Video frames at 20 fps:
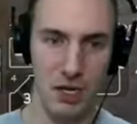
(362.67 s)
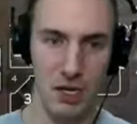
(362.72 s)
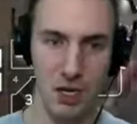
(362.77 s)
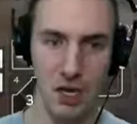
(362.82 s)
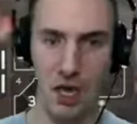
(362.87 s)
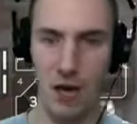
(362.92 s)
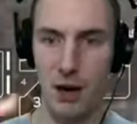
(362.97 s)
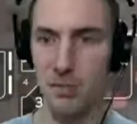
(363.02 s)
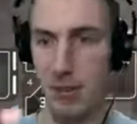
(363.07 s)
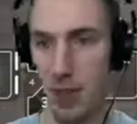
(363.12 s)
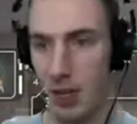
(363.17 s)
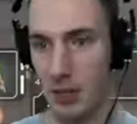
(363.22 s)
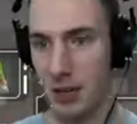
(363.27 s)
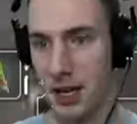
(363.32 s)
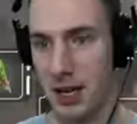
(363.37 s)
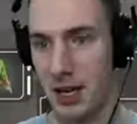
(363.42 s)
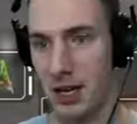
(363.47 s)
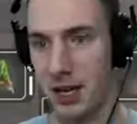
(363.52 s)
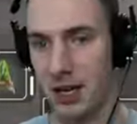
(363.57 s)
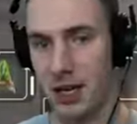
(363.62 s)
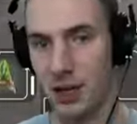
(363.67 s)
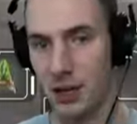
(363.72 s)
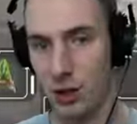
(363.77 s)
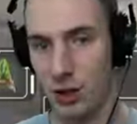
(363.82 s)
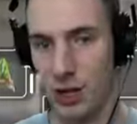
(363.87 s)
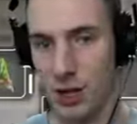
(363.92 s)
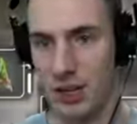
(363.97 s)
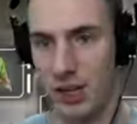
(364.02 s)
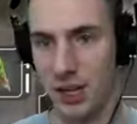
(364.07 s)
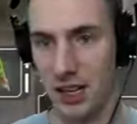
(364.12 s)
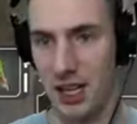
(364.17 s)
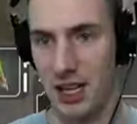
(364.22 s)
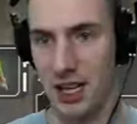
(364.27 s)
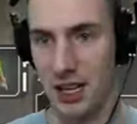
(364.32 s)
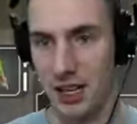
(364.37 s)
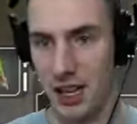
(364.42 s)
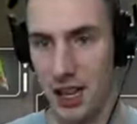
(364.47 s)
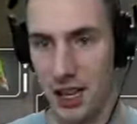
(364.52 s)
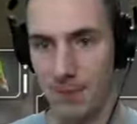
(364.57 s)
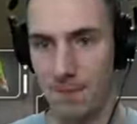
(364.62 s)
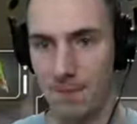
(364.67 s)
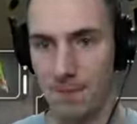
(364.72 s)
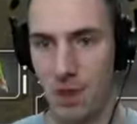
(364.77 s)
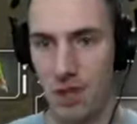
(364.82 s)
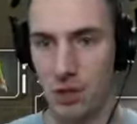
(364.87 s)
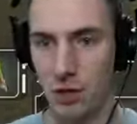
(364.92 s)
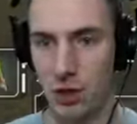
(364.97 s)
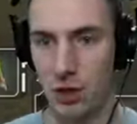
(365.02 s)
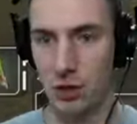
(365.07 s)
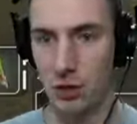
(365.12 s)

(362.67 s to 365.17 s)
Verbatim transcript: kaboomy just like that. So